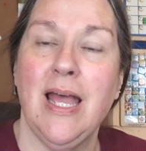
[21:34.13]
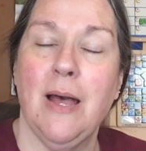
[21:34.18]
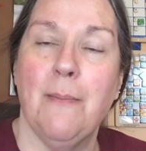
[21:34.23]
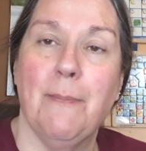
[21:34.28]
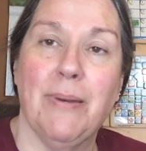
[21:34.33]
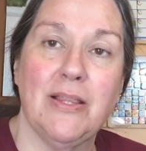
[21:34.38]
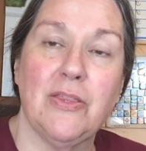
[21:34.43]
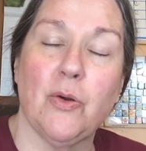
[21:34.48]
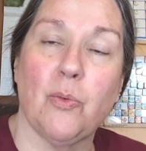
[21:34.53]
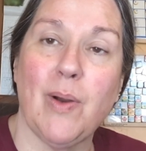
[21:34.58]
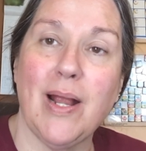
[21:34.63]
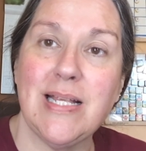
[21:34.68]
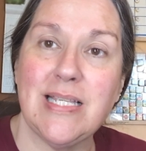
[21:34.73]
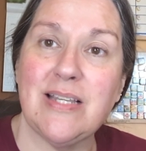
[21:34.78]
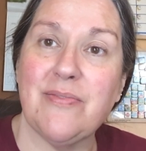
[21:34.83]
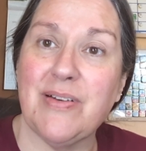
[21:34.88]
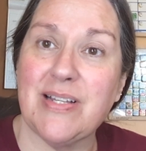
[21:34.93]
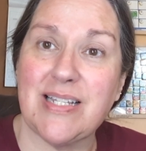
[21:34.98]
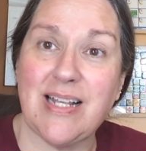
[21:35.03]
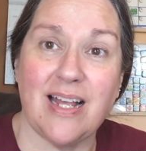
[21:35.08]
But the
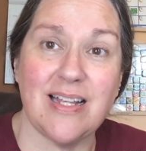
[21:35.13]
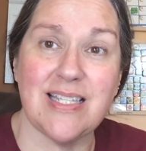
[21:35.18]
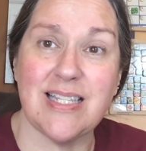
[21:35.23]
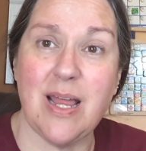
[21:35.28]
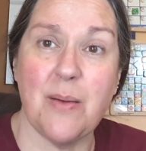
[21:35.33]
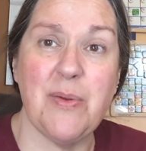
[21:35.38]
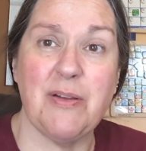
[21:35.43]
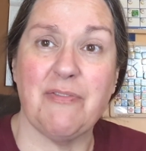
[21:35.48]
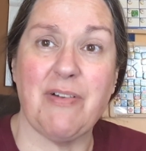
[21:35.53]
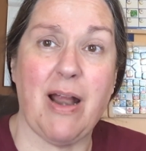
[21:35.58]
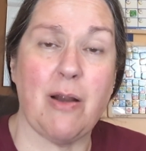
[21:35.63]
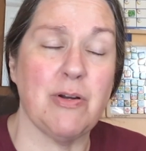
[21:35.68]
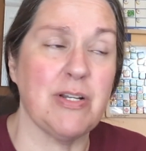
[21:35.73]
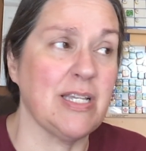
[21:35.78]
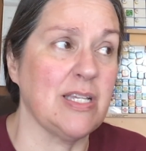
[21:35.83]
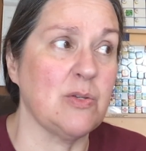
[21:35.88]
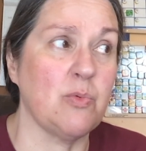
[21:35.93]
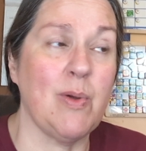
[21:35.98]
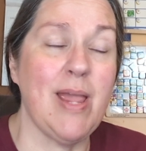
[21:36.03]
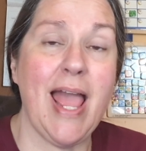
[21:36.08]
rest of us got stomach
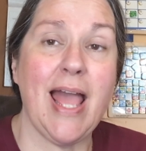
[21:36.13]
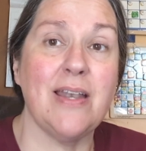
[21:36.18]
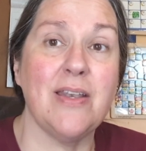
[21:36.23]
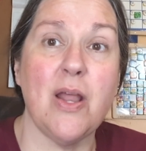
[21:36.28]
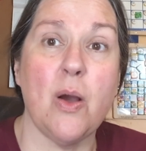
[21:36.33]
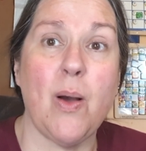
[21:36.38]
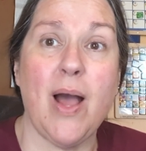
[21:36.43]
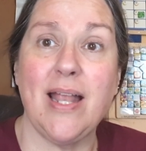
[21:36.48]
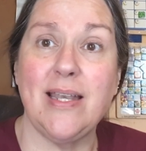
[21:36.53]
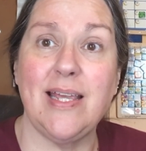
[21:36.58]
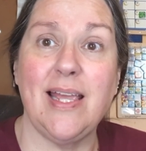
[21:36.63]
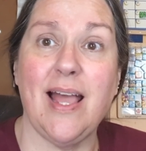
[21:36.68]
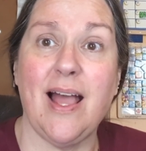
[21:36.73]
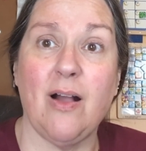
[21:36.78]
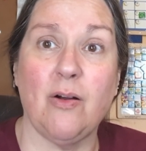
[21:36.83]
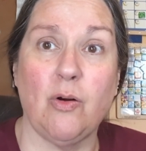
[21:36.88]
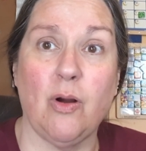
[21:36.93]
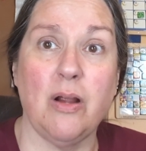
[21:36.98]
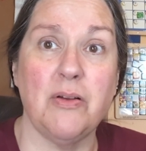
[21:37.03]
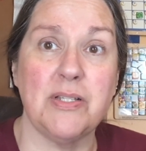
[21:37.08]
viruses. We had no idea
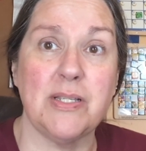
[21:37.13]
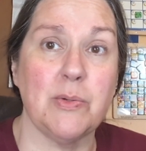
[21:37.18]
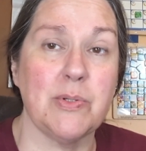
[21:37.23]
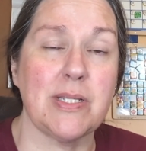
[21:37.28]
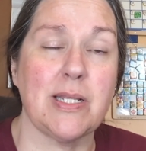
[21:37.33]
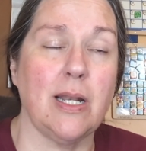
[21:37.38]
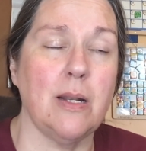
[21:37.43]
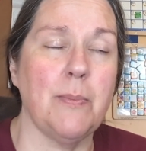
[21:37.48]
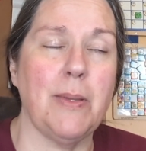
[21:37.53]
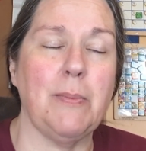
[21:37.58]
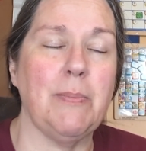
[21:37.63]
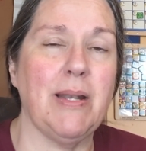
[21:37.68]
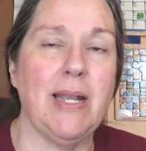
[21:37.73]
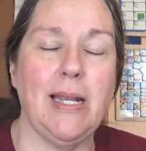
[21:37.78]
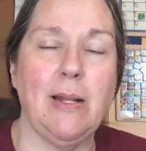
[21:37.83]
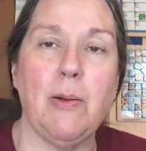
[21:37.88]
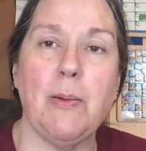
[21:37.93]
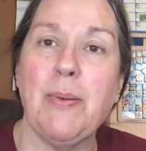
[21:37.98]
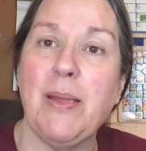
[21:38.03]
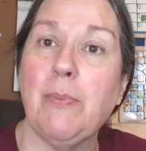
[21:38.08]
how gross it was going to be. But
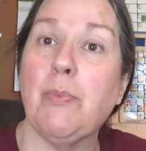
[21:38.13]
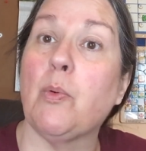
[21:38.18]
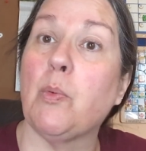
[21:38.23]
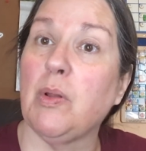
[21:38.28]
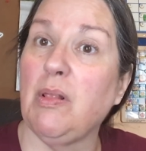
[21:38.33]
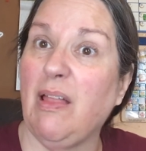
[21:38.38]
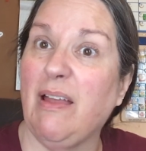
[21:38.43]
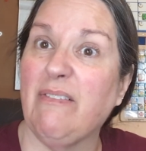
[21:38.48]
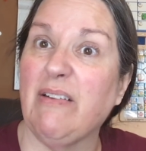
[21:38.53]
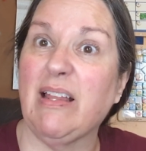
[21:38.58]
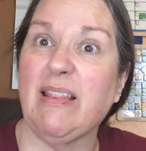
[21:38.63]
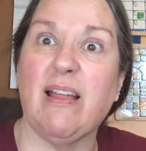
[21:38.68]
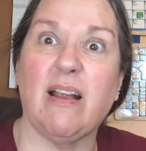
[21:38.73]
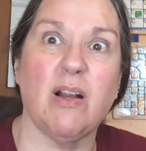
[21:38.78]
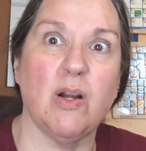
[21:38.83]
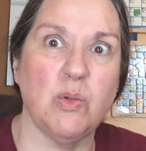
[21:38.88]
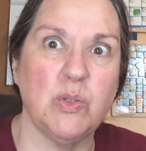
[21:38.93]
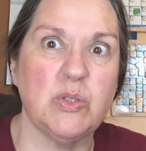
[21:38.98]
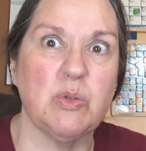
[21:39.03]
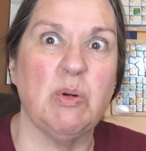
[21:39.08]
anyway, people were living
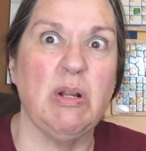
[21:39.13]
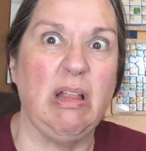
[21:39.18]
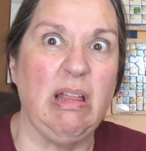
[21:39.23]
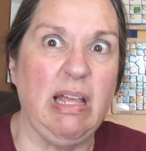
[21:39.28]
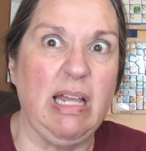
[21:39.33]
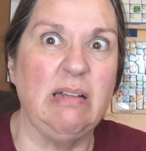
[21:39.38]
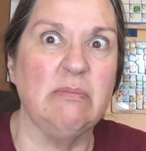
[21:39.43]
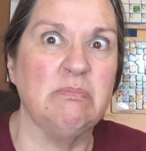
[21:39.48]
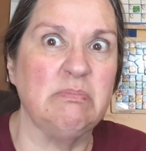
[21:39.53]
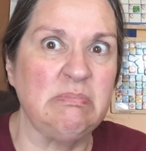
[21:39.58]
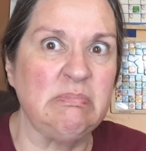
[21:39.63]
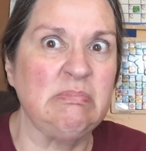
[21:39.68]
there. It was really...